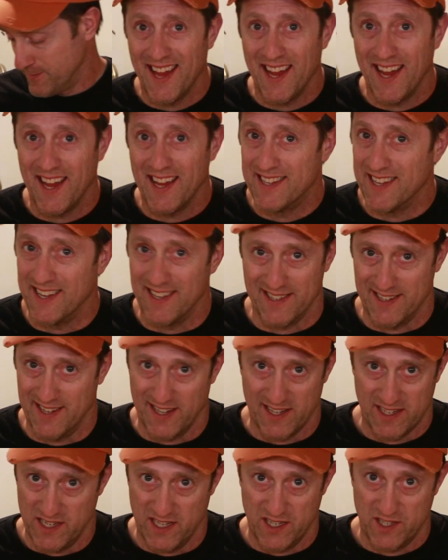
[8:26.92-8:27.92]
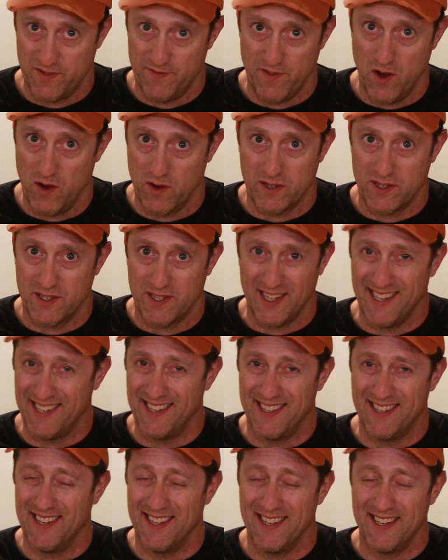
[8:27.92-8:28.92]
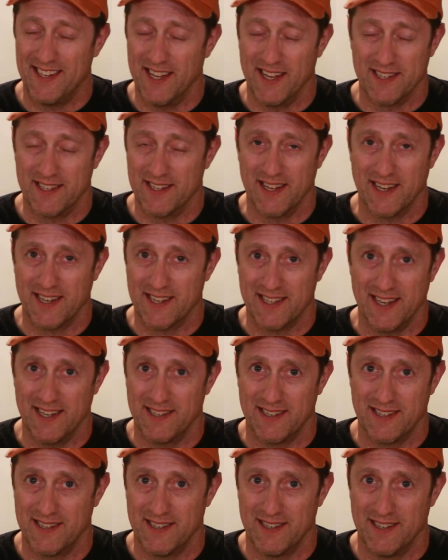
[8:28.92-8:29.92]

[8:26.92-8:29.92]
It doesn't exist, folks. It doesn't exist.